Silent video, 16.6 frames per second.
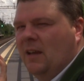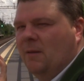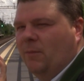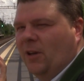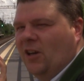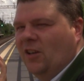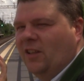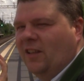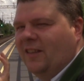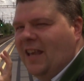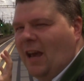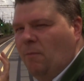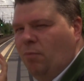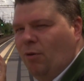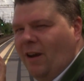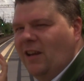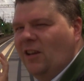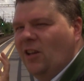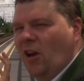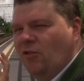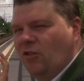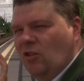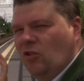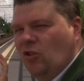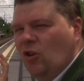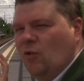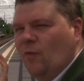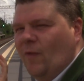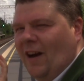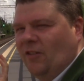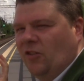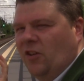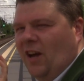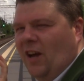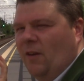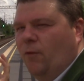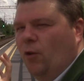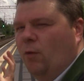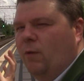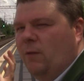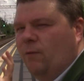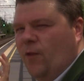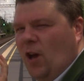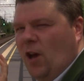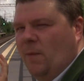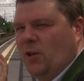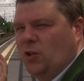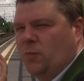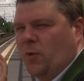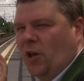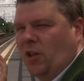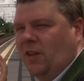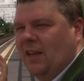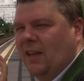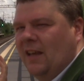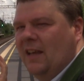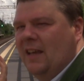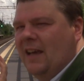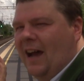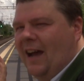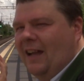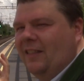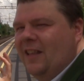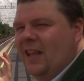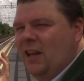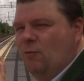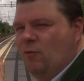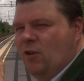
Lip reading: Because it temporarily closed in 2009 for a refurbishment, and didn't